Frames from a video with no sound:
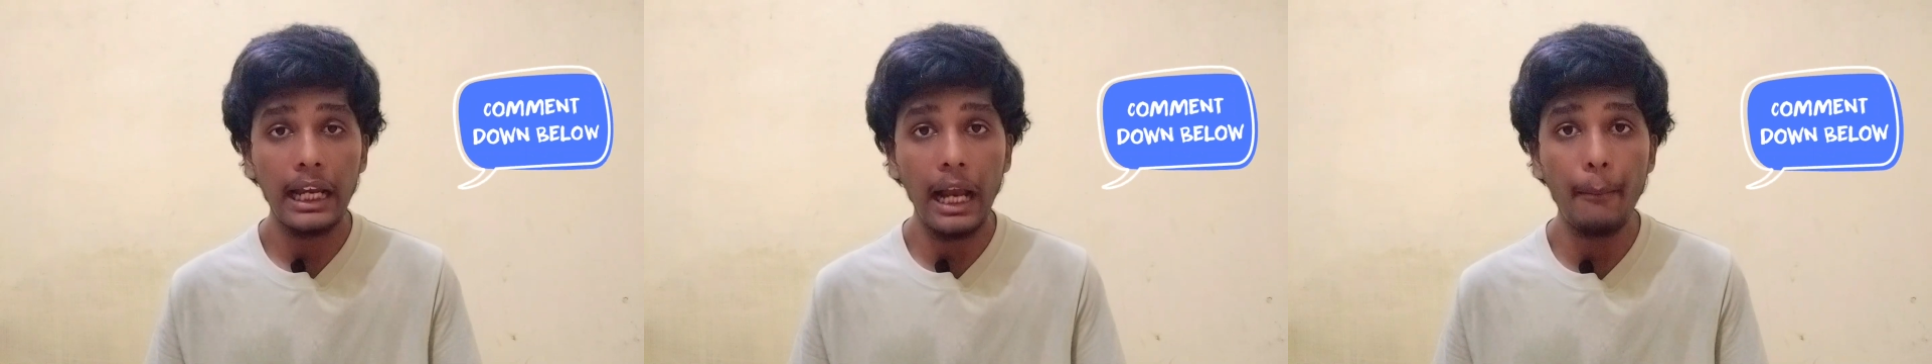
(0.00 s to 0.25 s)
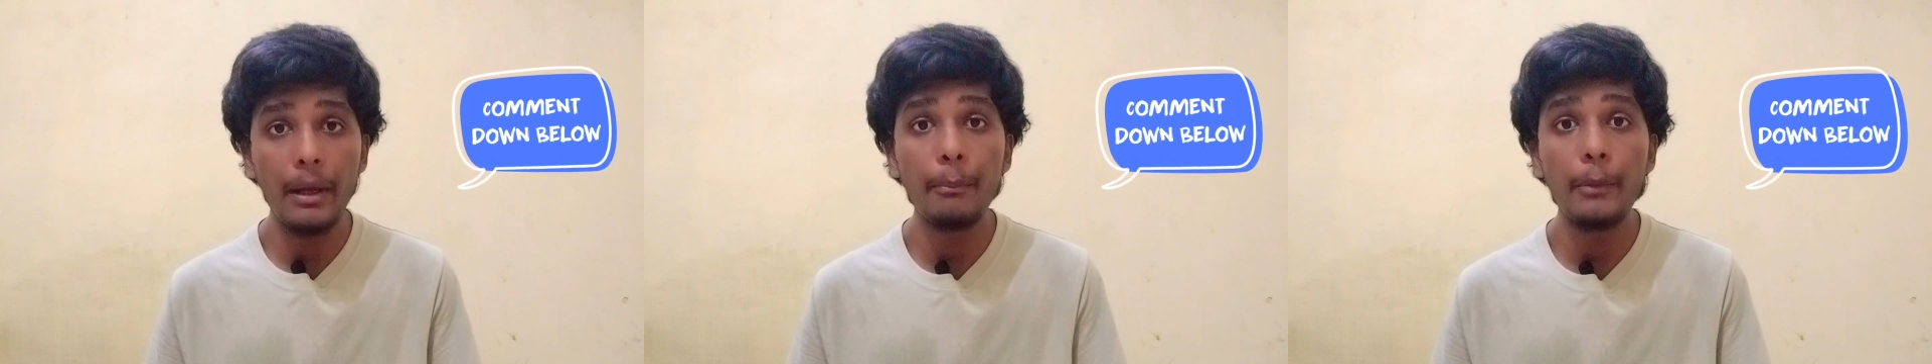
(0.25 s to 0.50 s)

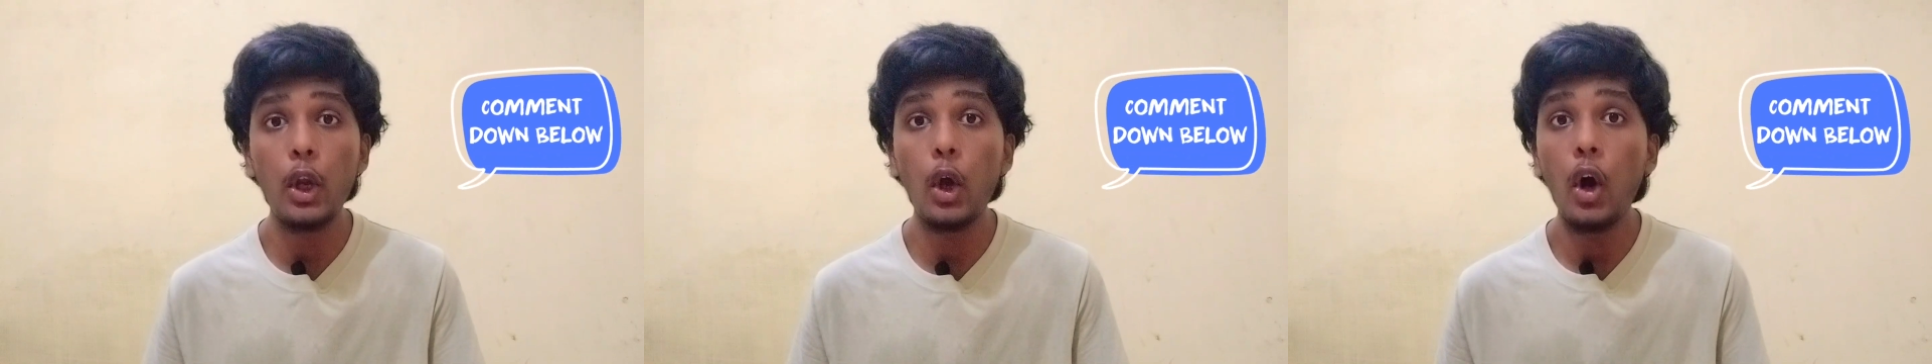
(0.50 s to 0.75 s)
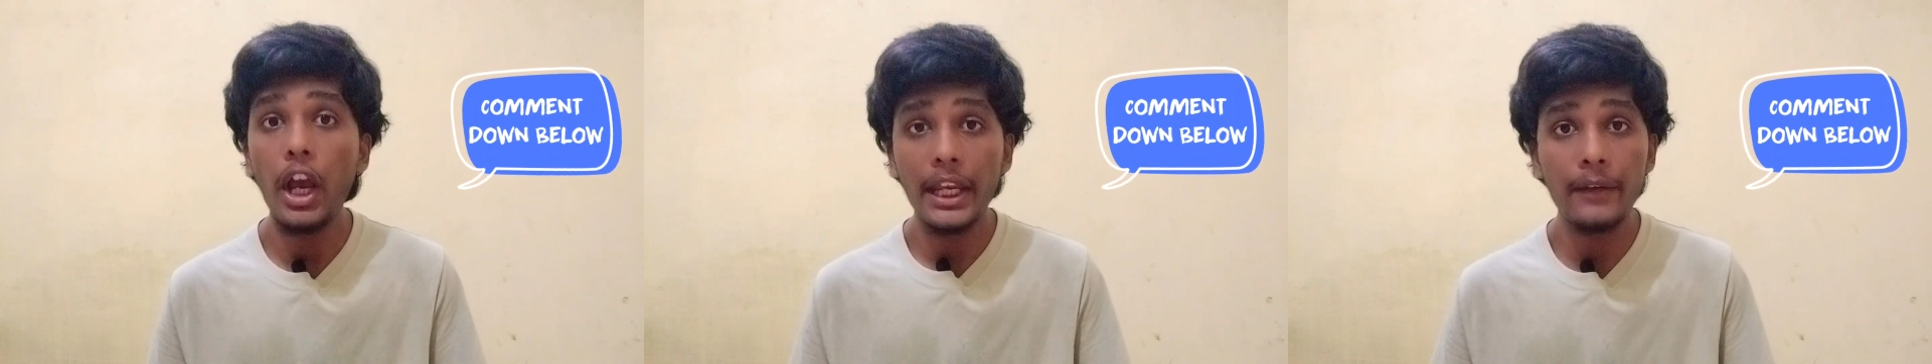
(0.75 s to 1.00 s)
Comment
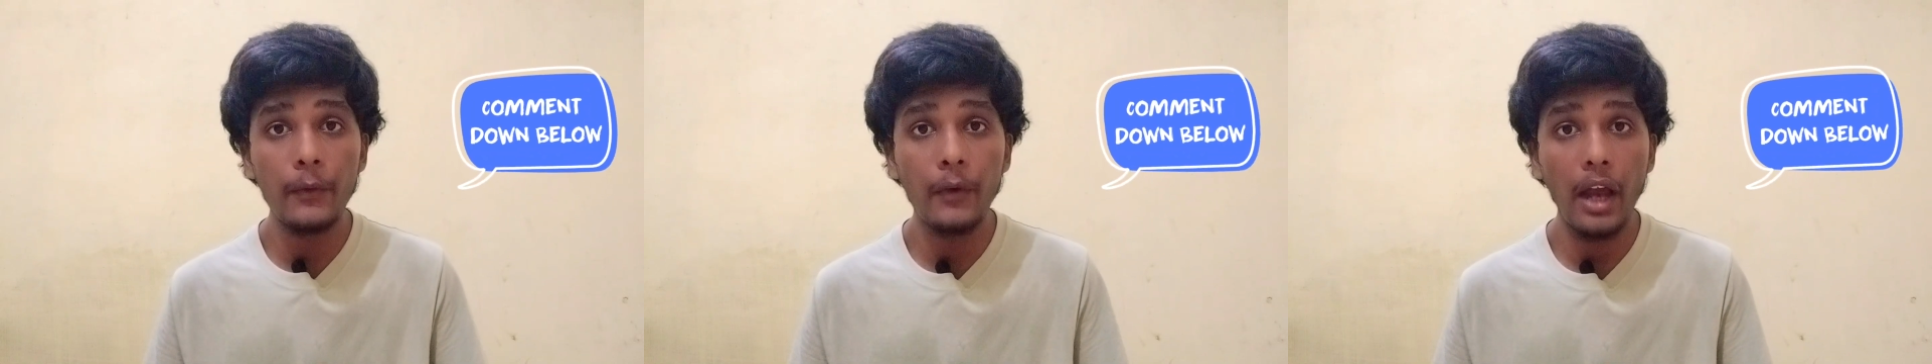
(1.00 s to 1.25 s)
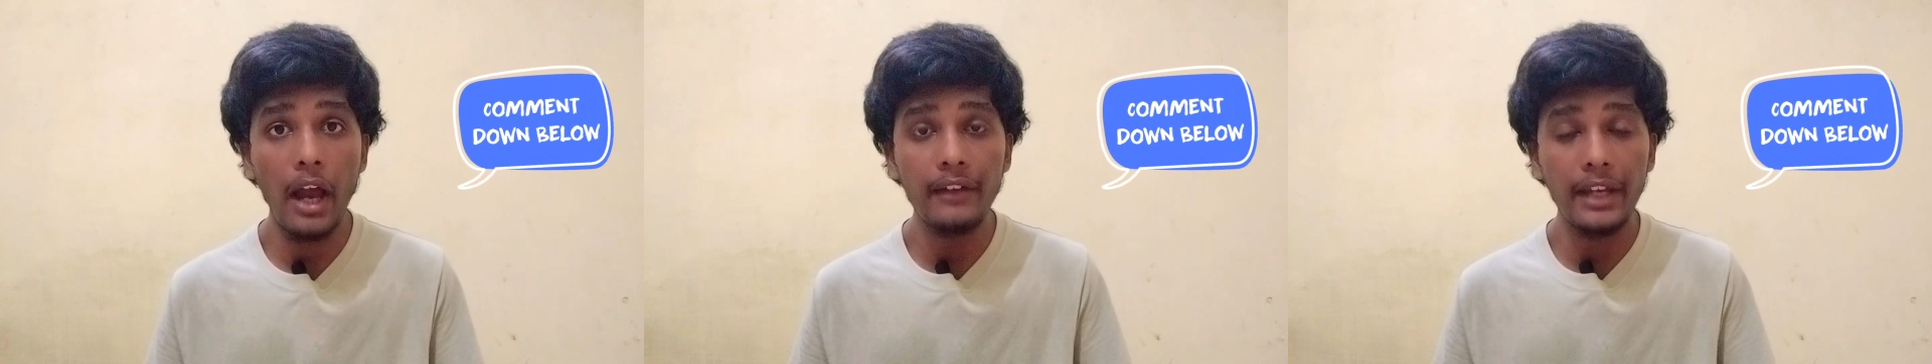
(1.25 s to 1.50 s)
below if you
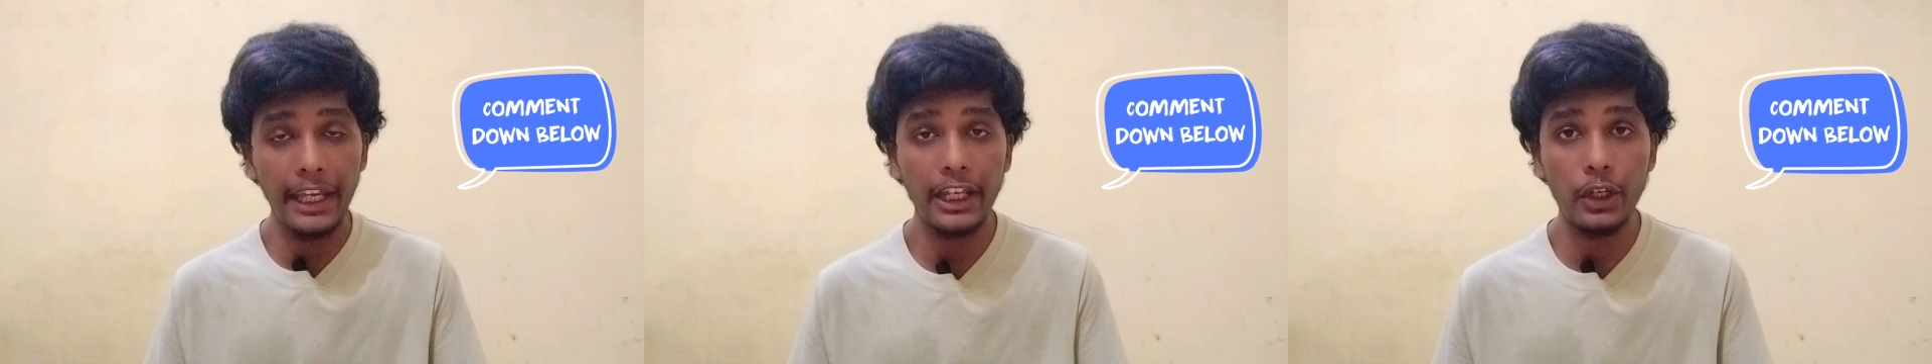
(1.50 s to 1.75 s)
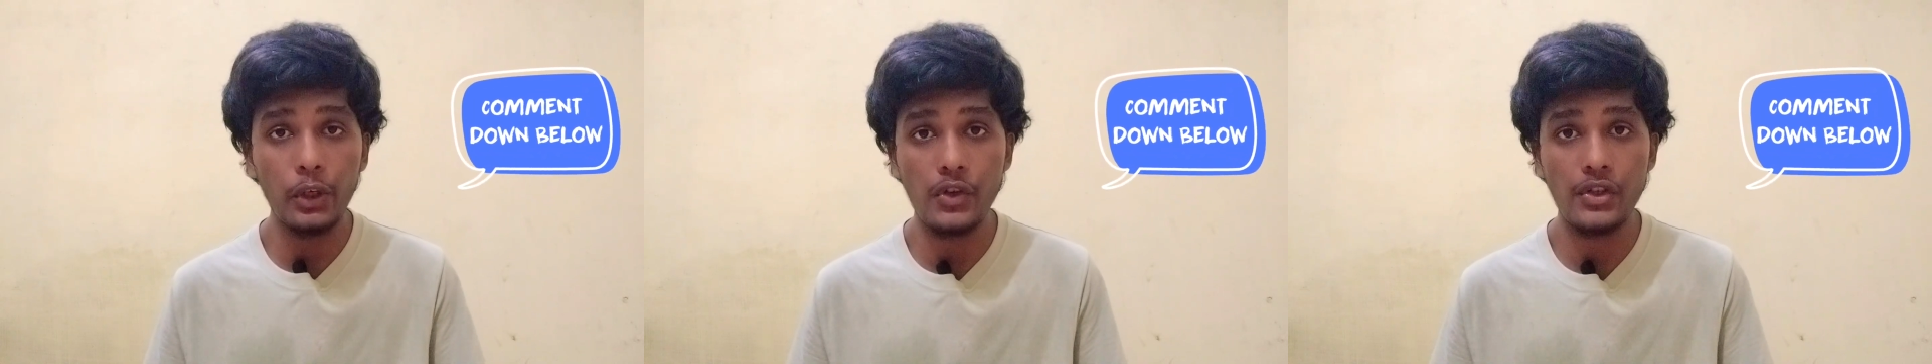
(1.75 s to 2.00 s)
have any
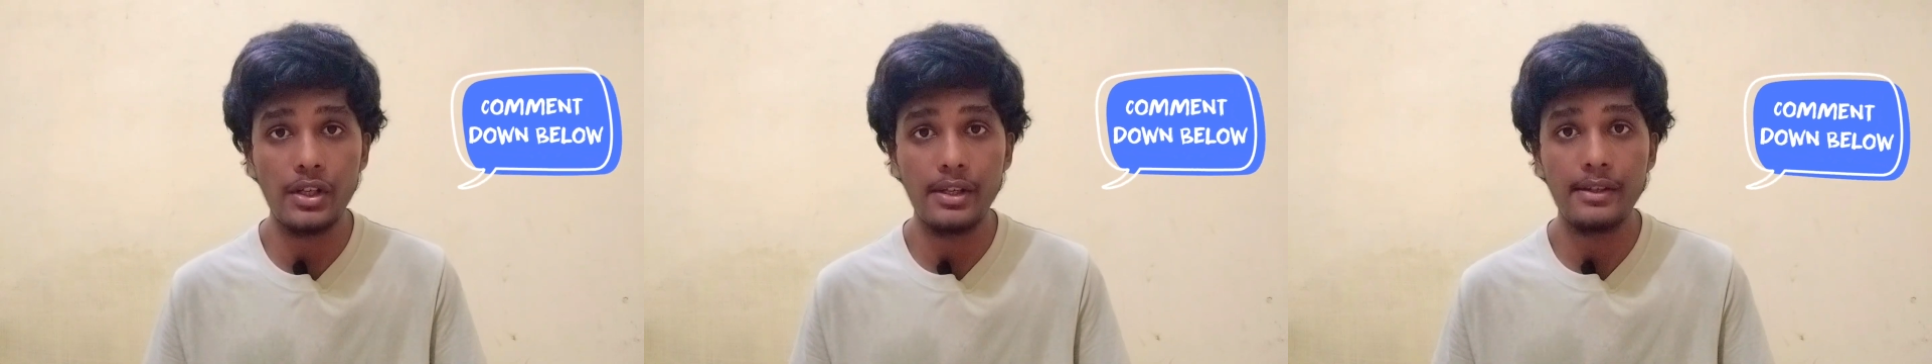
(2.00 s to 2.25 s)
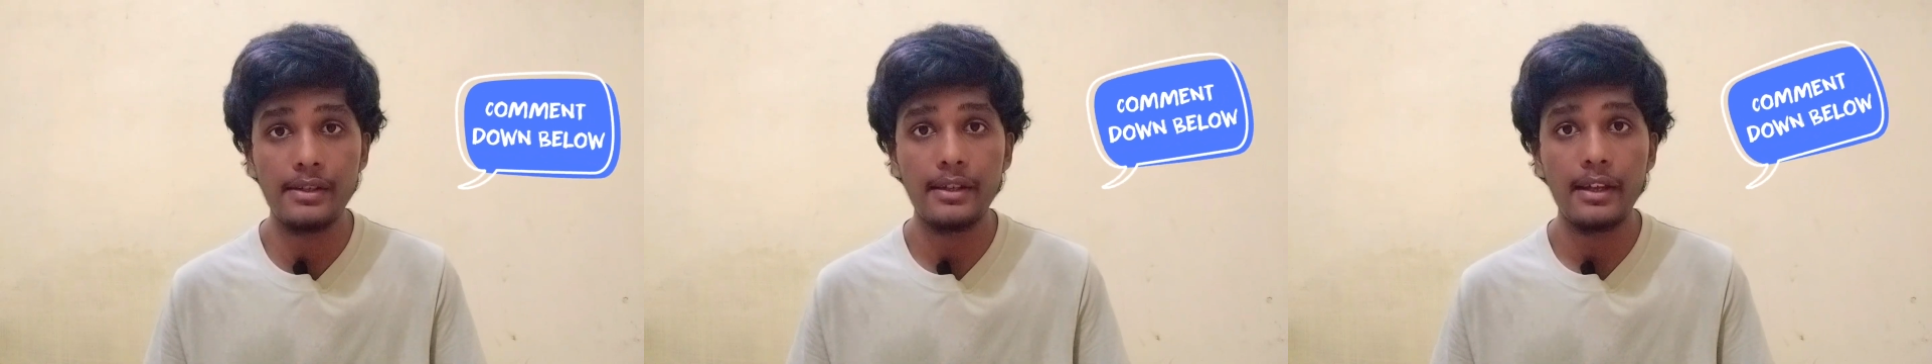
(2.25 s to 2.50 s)

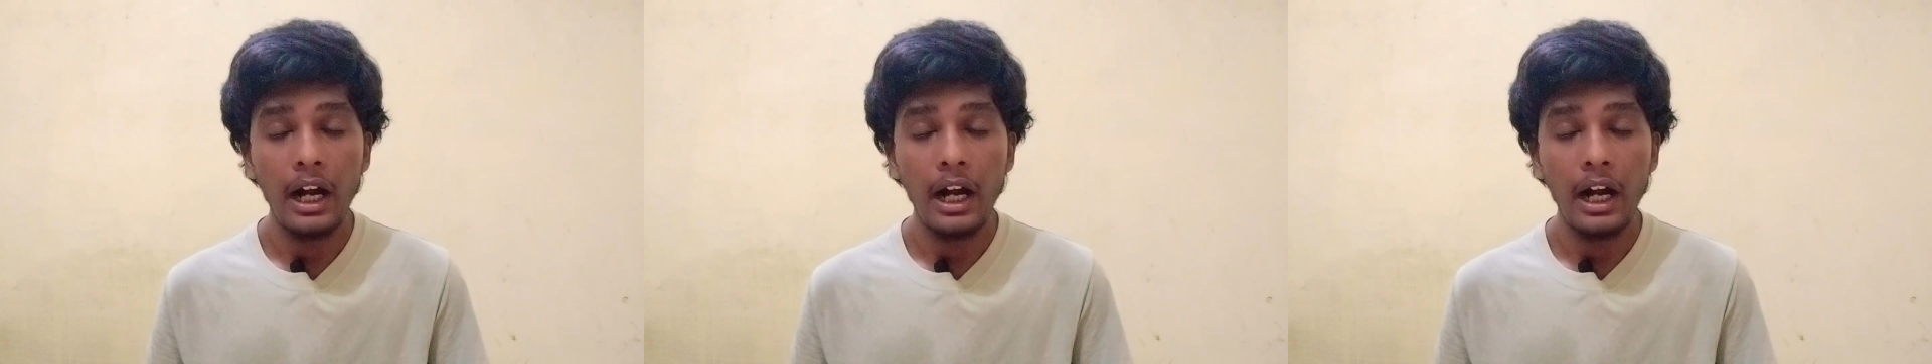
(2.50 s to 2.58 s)
questions.